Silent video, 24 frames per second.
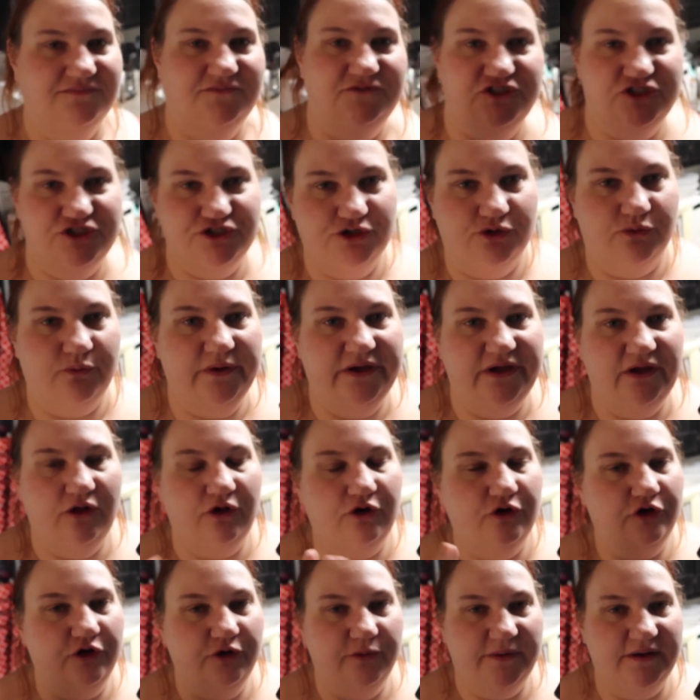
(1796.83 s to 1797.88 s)

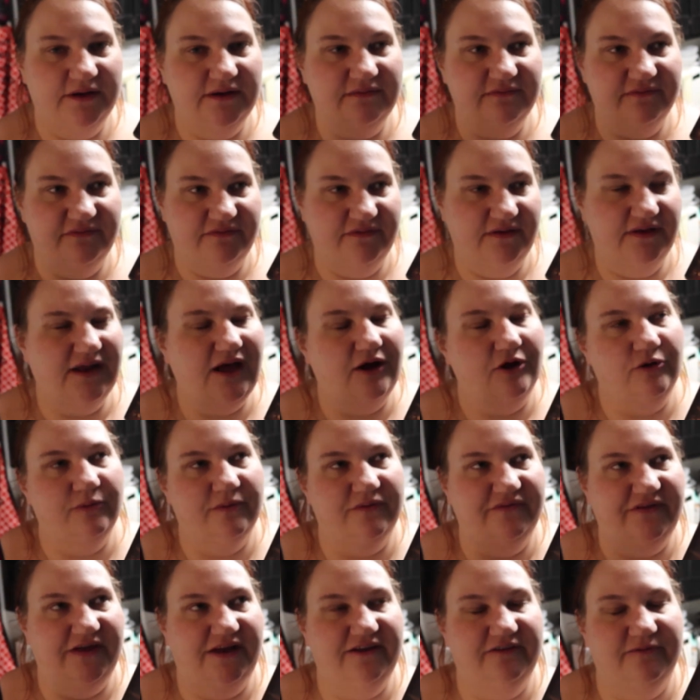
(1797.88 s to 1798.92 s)
surreal urban, not
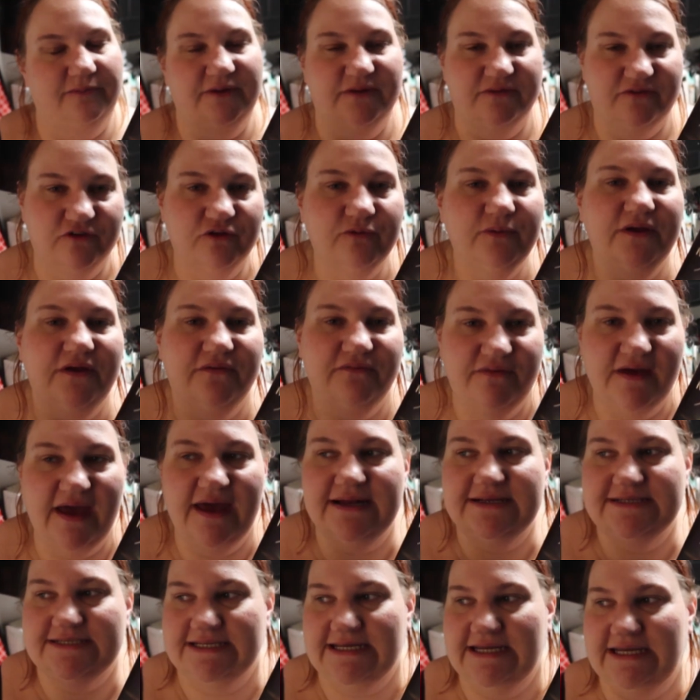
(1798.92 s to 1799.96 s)
urban fantasy, but surreal
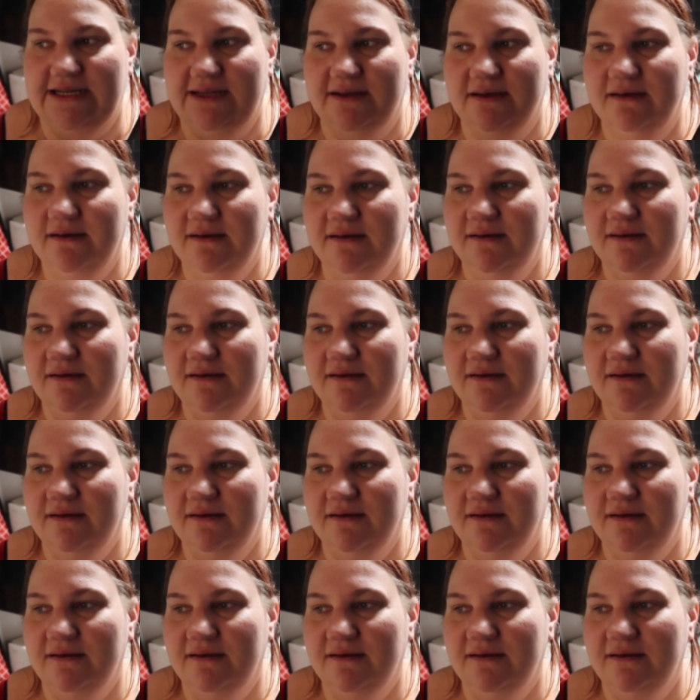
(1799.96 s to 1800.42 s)
fantasy,